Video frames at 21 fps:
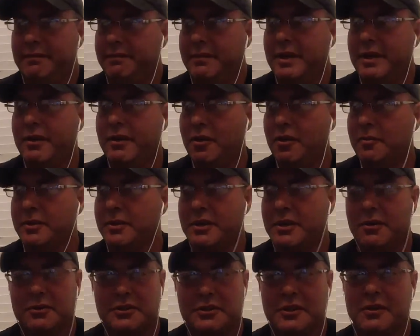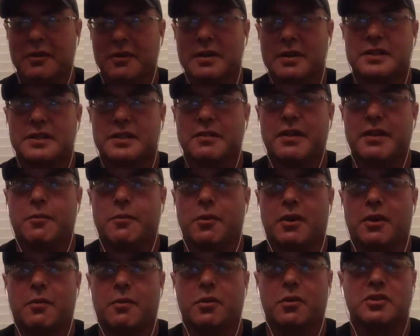herpetoculture, is like,
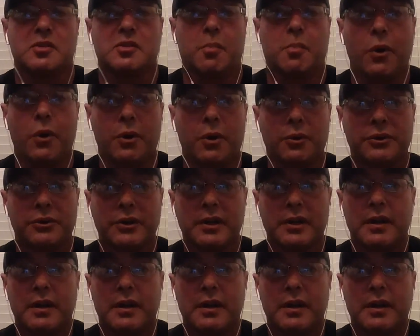we're spoiled